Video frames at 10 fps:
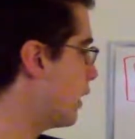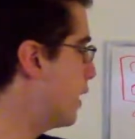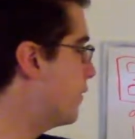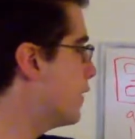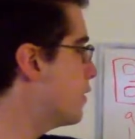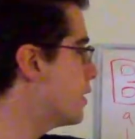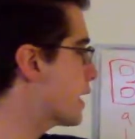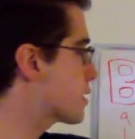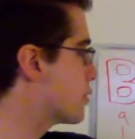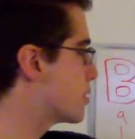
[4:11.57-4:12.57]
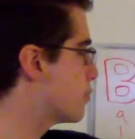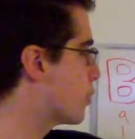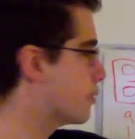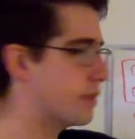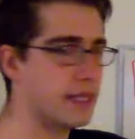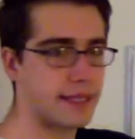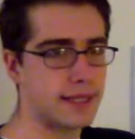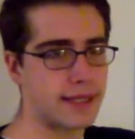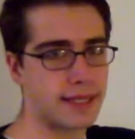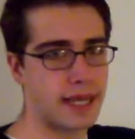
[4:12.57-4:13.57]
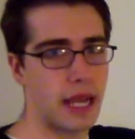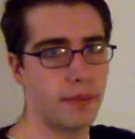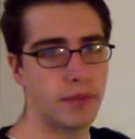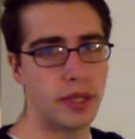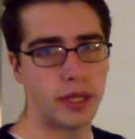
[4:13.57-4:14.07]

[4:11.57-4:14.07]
And then the next most important piece is the time.